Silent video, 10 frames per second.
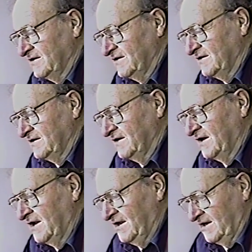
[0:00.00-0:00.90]
And
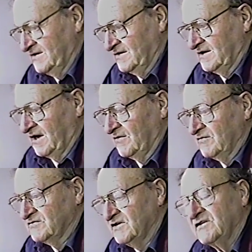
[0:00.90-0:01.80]
he said, I will
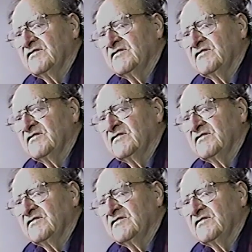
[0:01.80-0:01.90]
send